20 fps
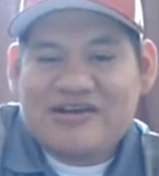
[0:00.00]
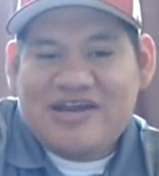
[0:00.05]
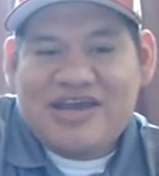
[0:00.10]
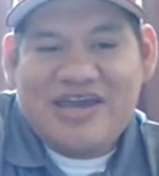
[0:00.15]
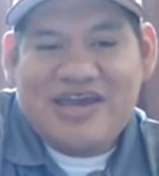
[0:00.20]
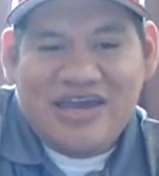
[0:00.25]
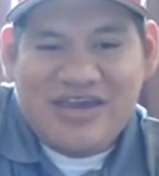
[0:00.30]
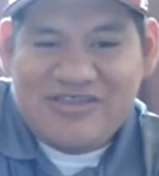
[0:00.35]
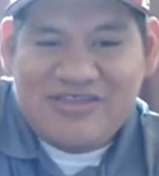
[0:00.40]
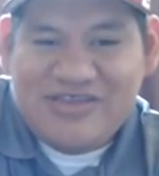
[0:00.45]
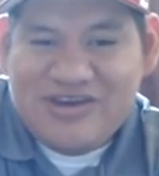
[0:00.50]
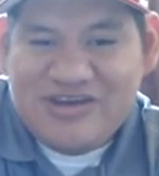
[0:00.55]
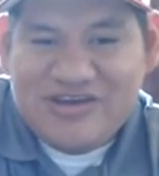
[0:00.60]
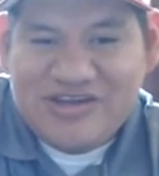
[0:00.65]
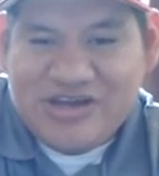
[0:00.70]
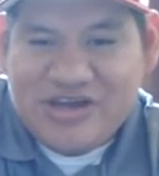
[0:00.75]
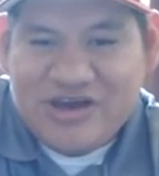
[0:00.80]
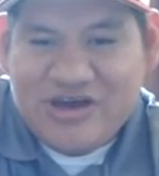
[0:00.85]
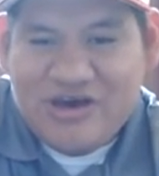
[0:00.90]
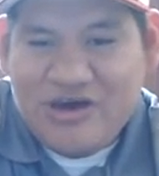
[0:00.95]
Hey, there
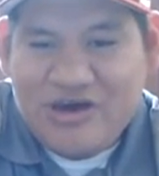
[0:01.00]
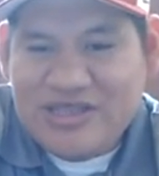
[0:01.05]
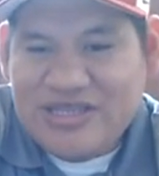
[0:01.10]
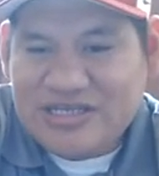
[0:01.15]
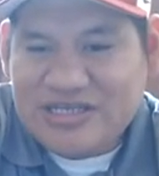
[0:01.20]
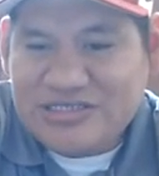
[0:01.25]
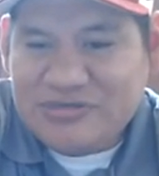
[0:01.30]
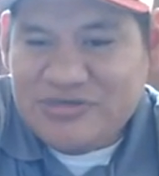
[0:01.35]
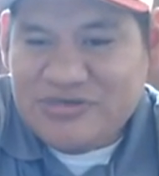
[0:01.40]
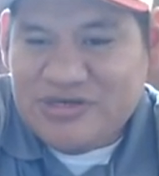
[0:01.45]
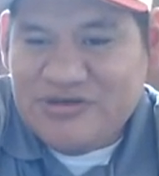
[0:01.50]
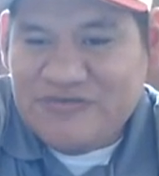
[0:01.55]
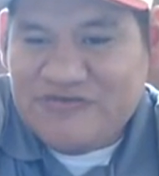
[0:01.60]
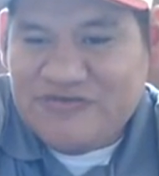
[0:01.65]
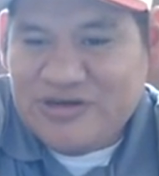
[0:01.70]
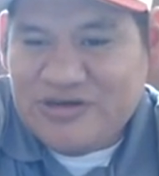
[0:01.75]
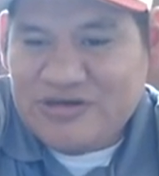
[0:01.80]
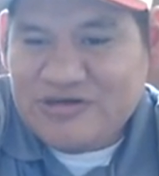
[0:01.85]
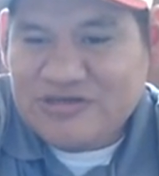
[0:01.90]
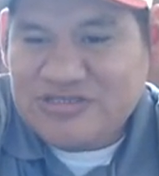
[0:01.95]
you go. I'd like some
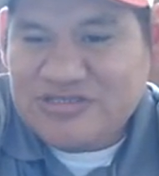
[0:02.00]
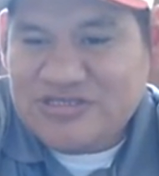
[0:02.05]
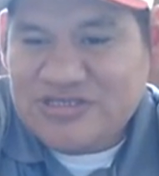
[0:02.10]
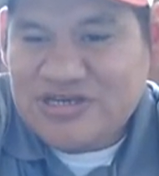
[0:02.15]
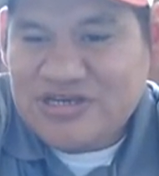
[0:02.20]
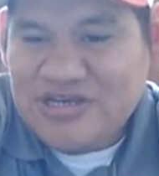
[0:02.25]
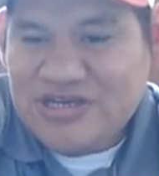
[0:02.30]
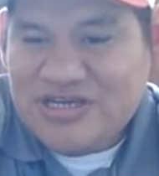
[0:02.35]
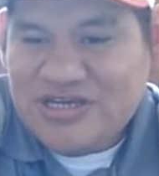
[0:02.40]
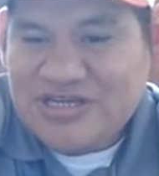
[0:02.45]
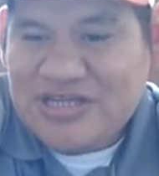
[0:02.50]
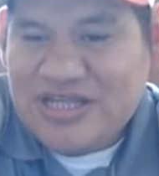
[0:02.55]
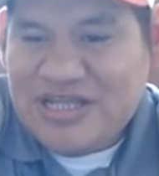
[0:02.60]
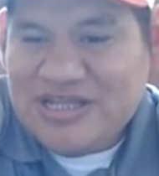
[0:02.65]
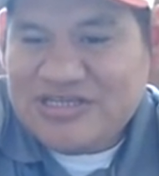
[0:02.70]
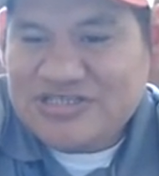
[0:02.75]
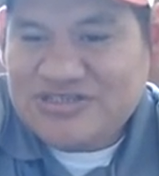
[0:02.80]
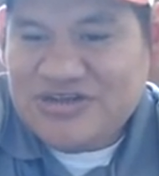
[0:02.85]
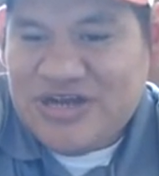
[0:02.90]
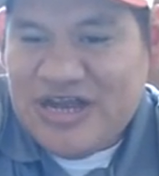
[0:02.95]
UFOs.
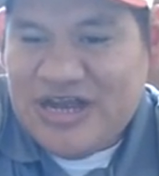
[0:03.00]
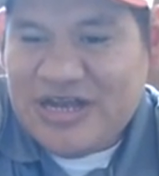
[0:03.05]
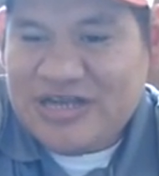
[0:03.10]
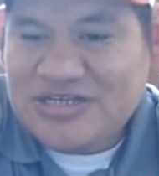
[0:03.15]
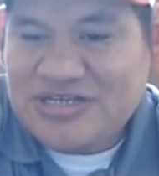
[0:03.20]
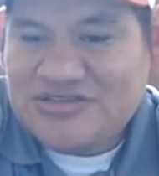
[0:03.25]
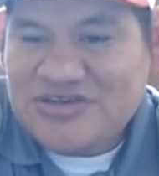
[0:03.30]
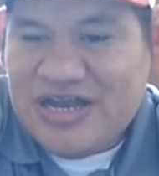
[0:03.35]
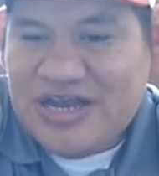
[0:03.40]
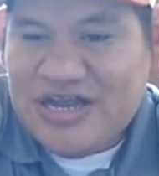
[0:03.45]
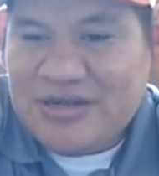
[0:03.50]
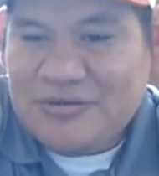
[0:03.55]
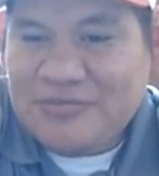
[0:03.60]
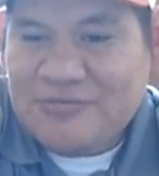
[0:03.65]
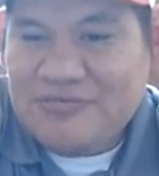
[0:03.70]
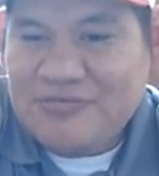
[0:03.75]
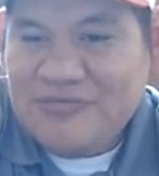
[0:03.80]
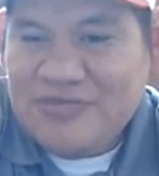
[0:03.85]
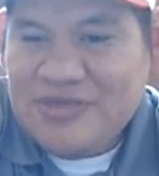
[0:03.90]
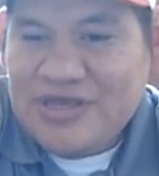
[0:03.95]
I could track them.